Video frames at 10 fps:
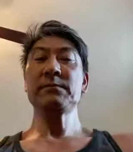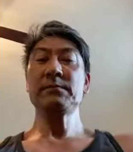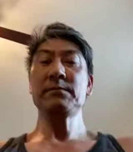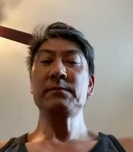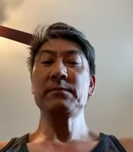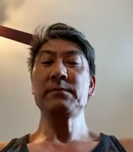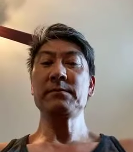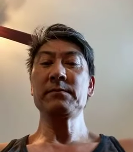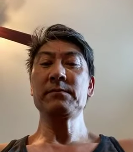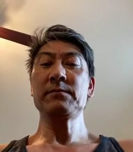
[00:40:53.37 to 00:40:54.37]

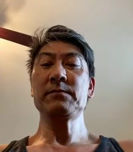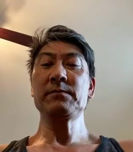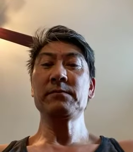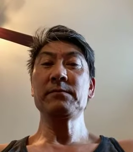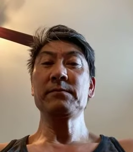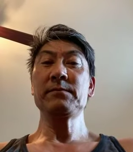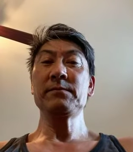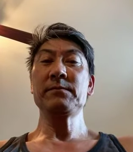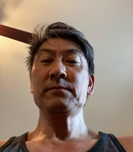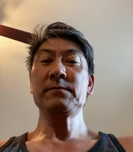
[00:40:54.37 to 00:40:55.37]

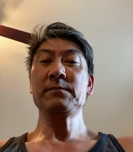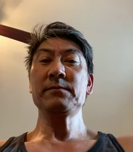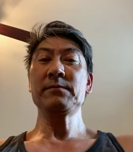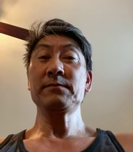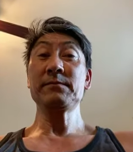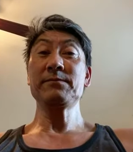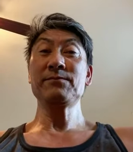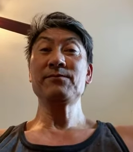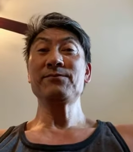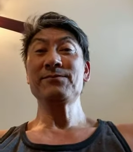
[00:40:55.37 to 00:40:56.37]

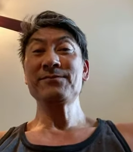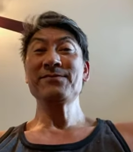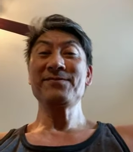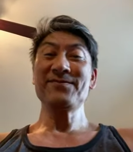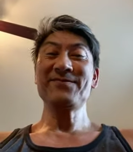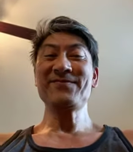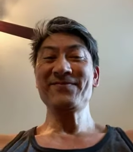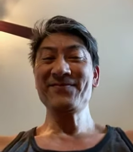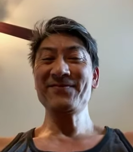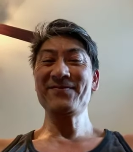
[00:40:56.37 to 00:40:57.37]
Nothing is said.